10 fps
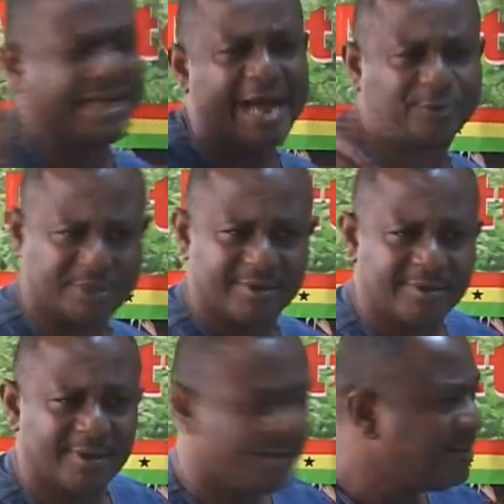in a house.
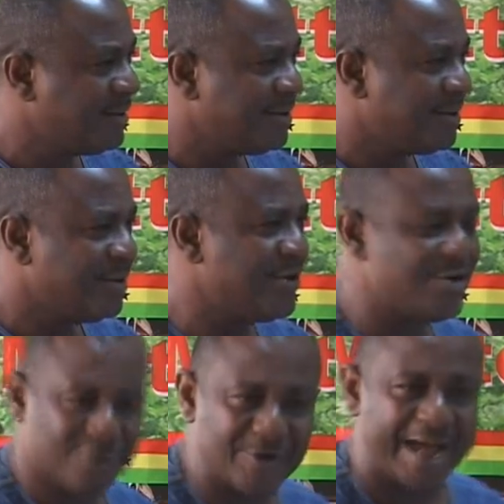
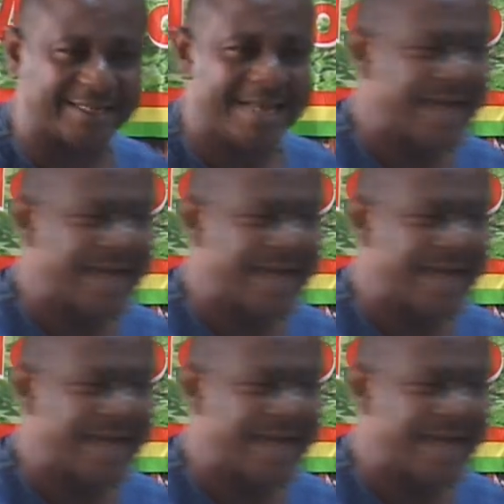Right?